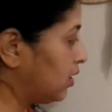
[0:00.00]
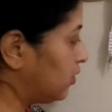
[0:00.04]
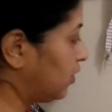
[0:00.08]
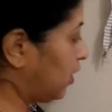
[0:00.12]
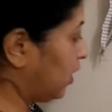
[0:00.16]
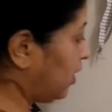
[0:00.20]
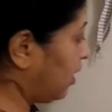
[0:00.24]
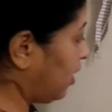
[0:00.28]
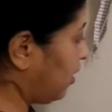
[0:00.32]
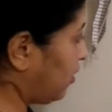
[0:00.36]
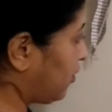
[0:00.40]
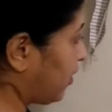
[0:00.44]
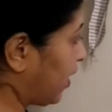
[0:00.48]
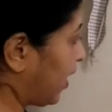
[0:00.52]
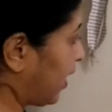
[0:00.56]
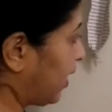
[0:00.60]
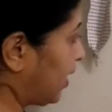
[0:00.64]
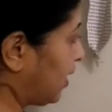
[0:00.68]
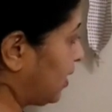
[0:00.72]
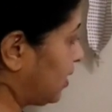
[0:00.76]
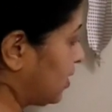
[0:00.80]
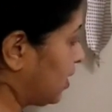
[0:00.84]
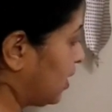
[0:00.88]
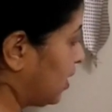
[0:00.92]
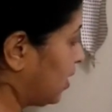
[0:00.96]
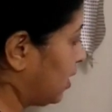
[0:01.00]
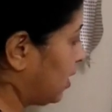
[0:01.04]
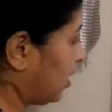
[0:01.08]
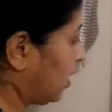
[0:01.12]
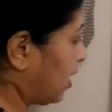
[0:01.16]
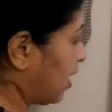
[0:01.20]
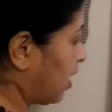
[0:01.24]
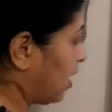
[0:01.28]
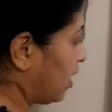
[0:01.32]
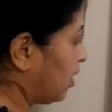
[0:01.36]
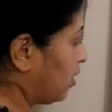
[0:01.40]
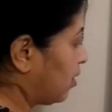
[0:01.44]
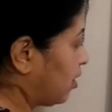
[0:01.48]
Then I write
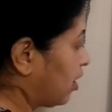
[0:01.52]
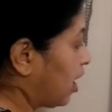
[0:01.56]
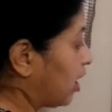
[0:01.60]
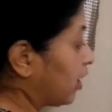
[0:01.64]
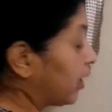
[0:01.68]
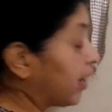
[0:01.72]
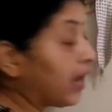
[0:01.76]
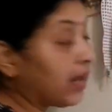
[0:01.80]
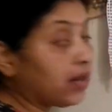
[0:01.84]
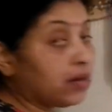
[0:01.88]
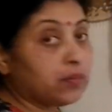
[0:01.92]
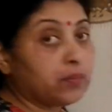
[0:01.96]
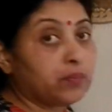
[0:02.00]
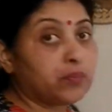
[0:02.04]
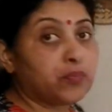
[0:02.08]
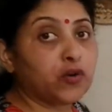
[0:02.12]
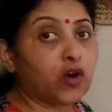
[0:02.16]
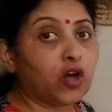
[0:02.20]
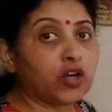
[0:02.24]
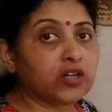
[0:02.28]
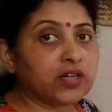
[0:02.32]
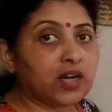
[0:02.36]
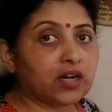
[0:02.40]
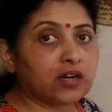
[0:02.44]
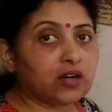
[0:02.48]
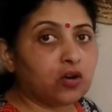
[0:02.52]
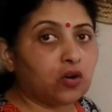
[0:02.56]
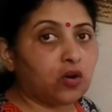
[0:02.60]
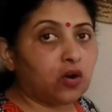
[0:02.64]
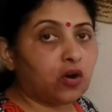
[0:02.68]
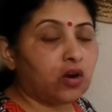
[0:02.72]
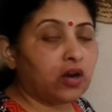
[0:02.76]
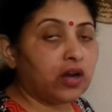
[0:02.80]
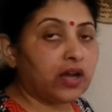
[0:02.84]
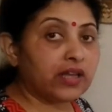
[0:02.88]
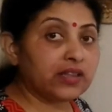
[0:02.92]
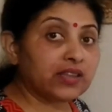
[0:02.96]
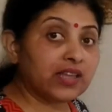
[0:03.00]
again product
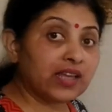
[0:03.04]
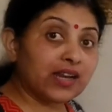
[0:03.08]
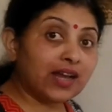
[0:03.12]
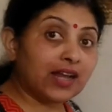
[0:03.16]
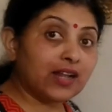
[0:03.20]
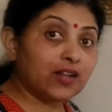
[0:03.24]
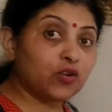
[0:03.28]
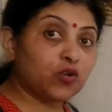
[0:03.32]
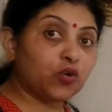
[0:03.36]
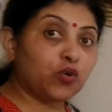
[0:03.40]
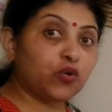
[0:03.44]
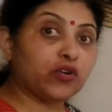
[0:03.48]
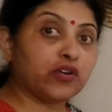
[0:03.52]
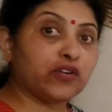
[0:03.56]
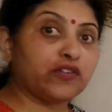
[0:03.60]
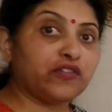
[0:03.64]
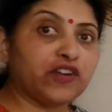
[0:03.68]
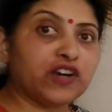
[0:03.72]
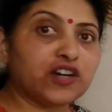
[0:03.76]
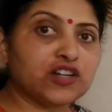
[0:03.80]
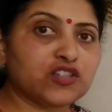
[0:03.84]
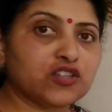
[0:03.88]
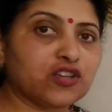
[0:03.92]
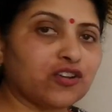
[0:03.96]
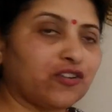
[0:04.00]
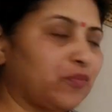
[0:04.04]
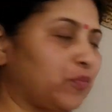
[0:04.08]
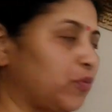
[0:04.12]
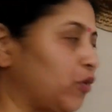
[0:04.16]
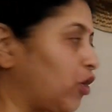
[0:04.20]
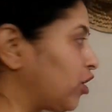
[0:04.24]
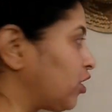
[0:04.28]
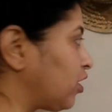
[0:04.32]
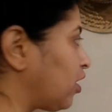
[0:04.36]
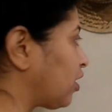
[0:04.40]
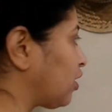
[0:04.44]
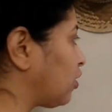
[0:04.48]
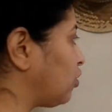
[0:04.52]
law, and then I'll go reverse of
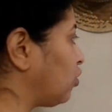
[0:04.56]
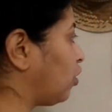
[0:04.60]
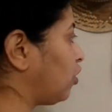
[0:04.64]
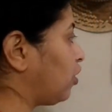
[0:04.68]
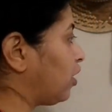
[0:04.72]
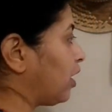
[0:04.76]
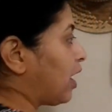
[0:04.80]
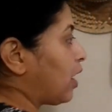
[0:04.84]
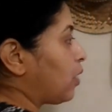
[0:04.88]
product law.